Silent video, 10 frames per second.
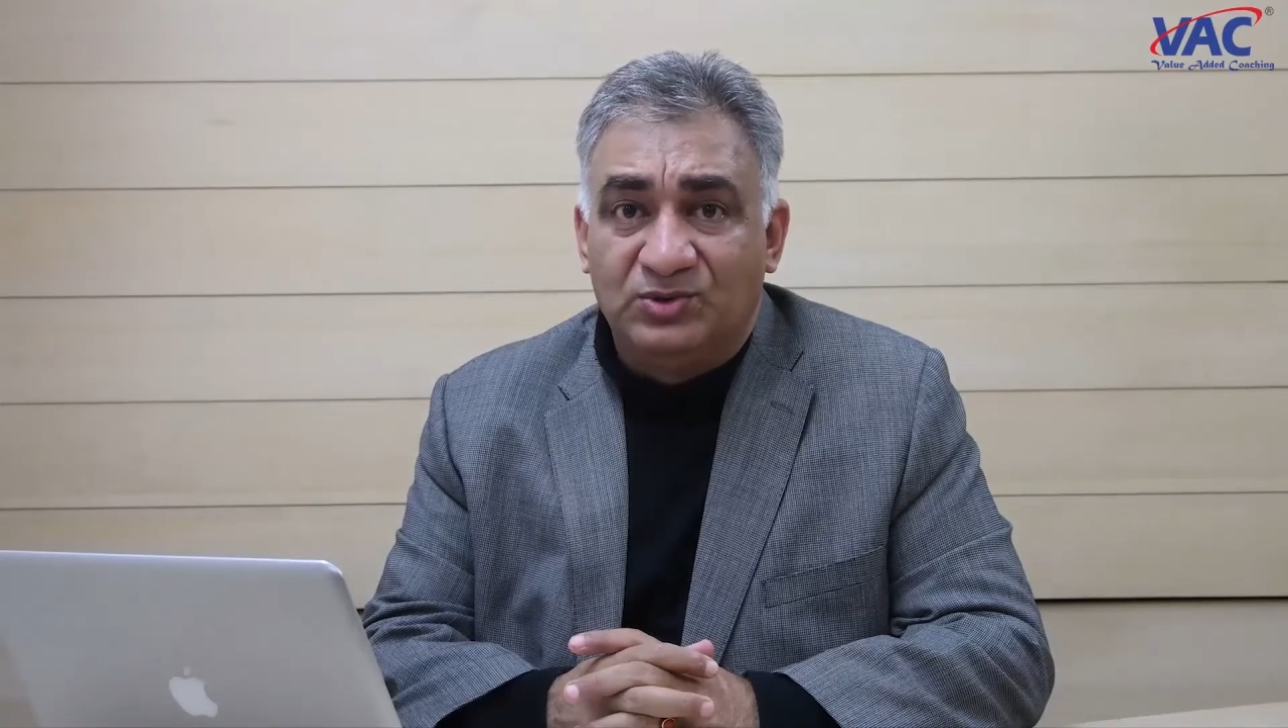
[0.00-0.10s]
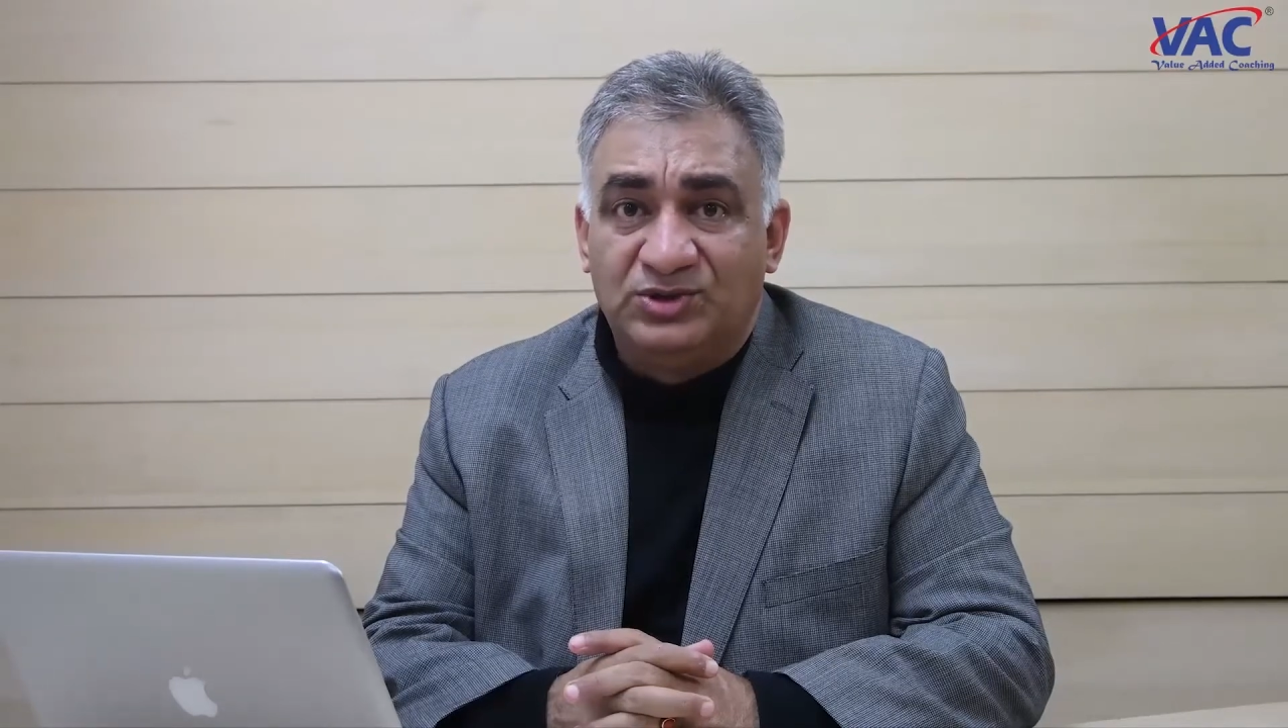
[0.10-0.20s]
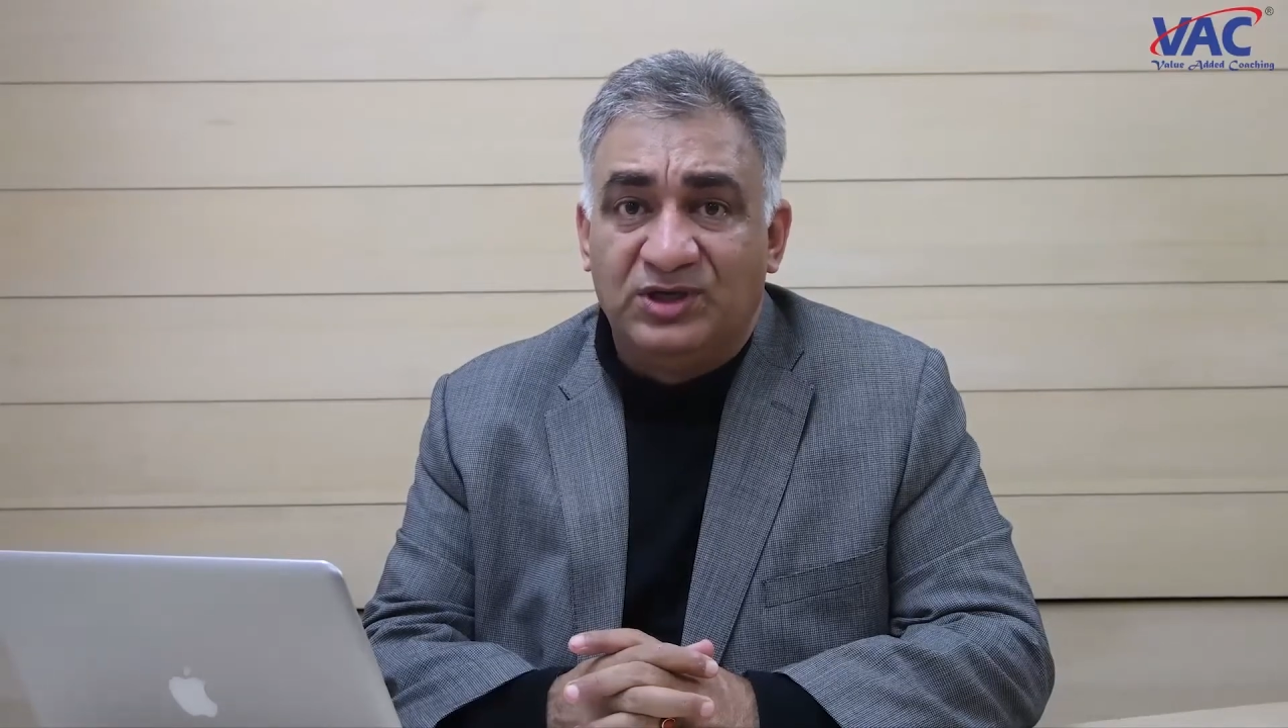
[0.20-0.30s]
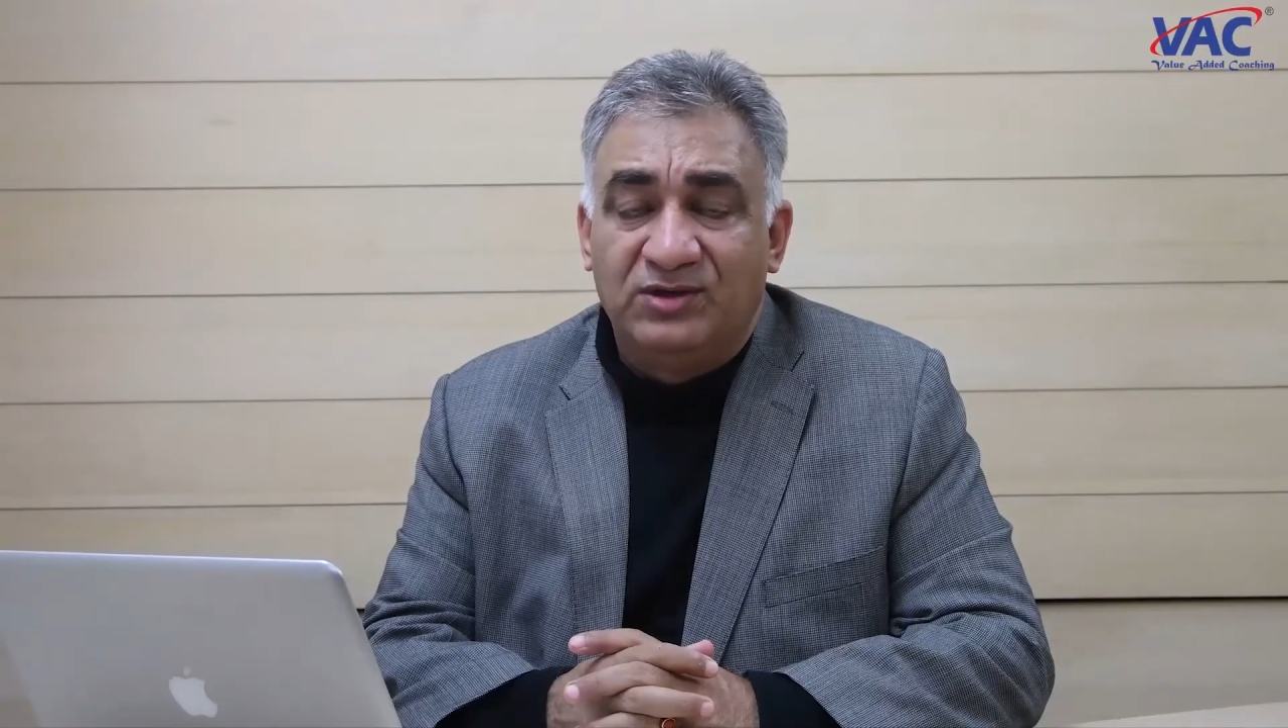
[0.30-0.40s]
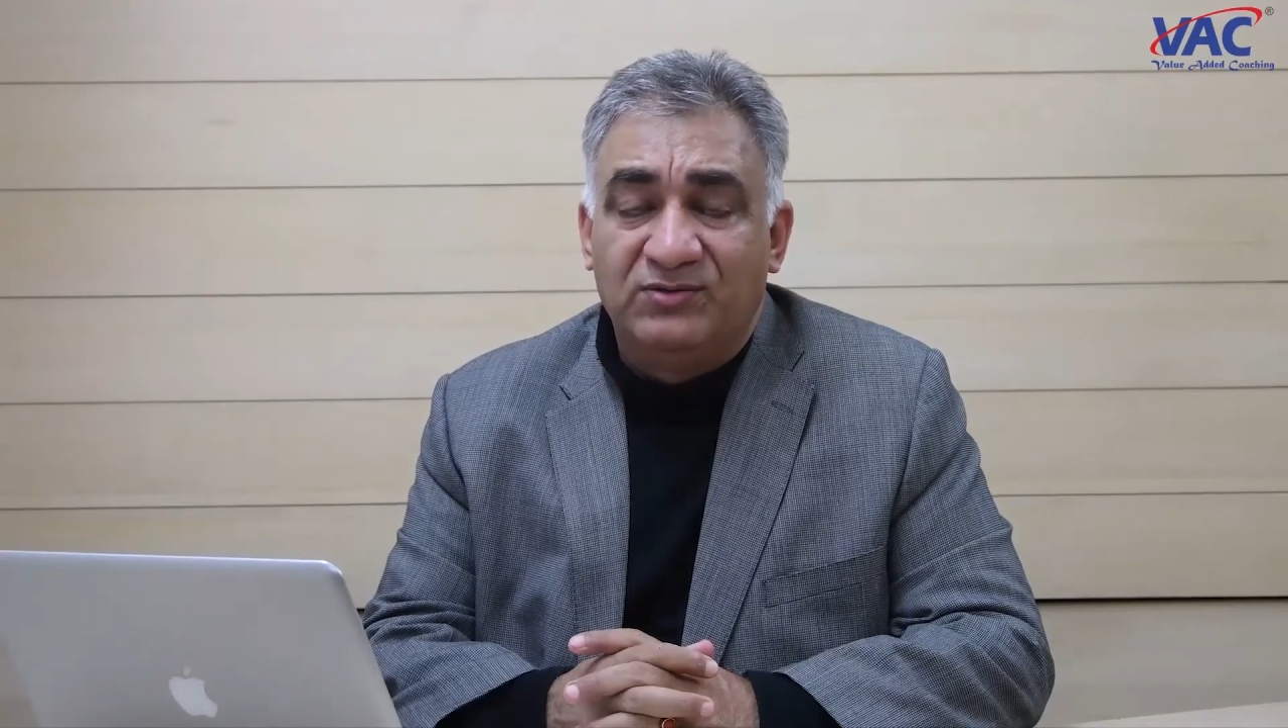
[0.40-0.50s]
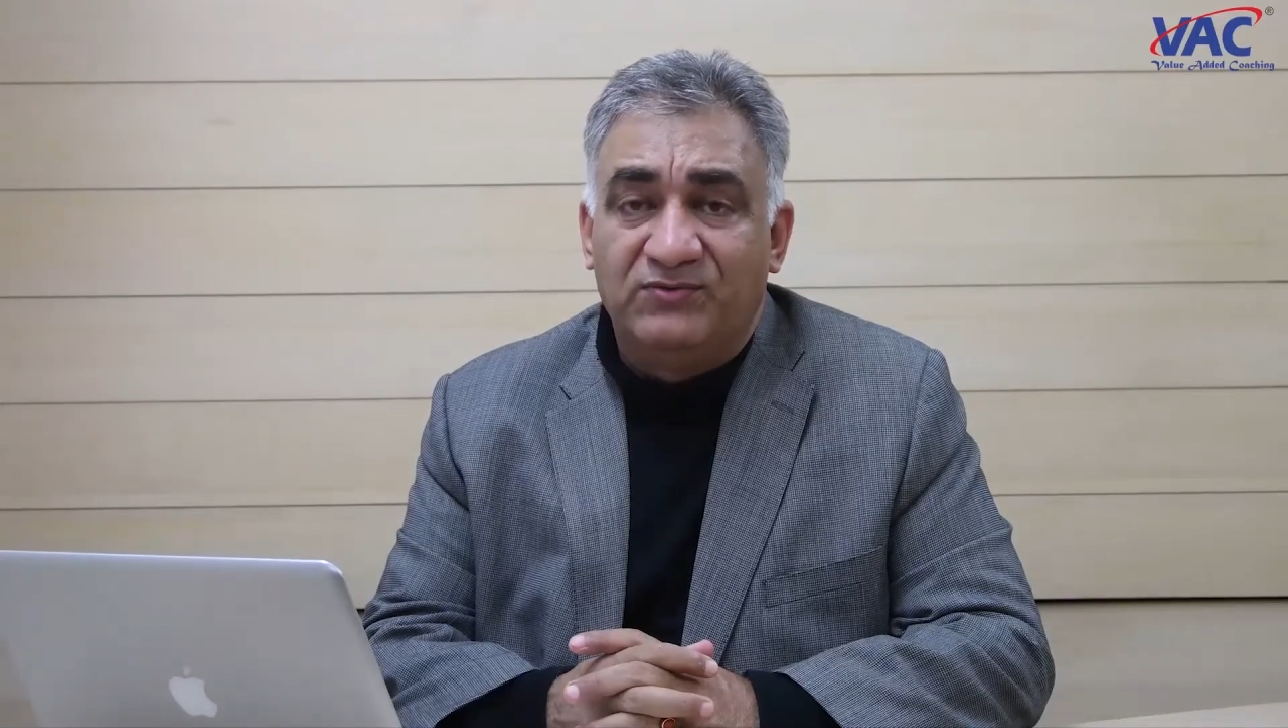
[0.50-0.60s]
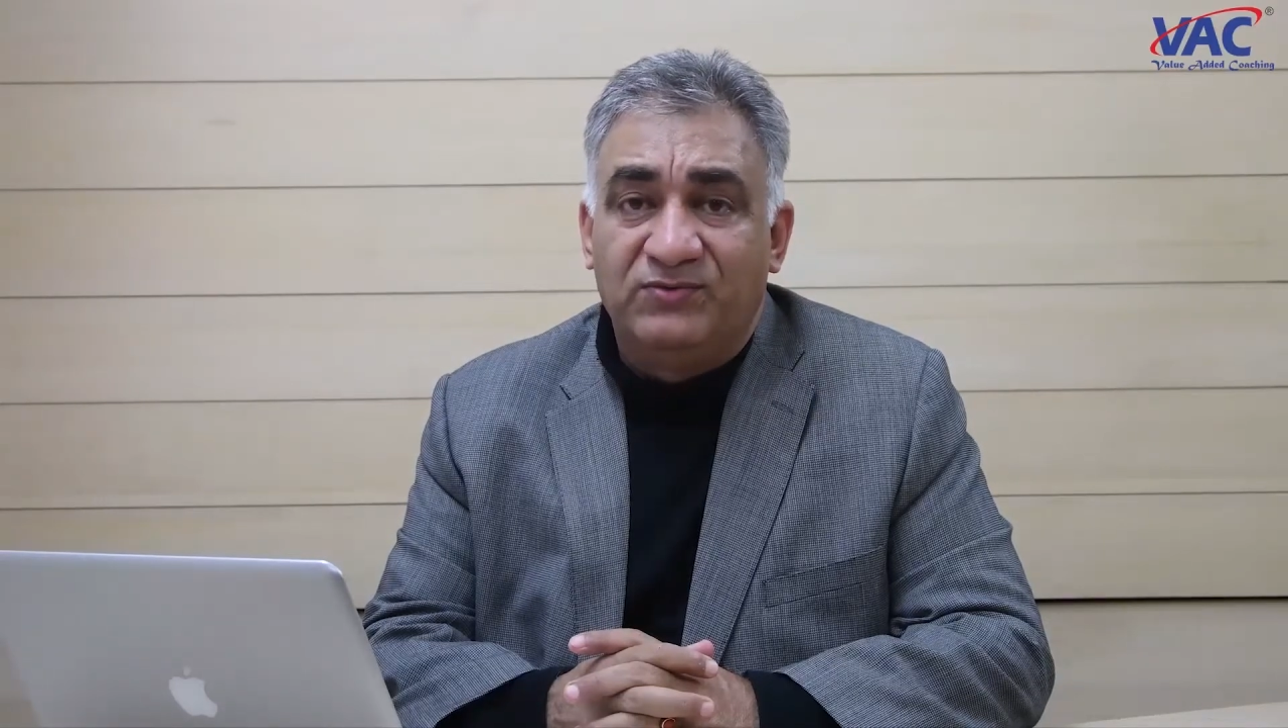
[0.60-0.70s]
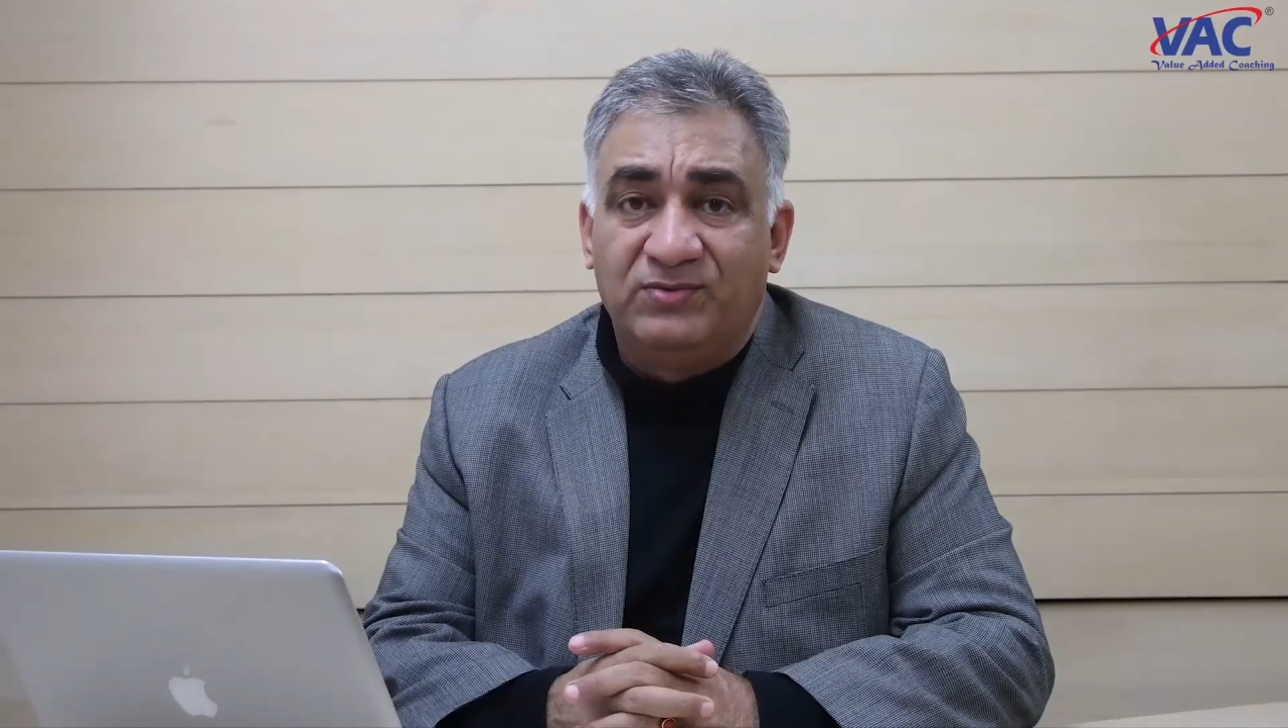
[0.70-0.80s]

coaching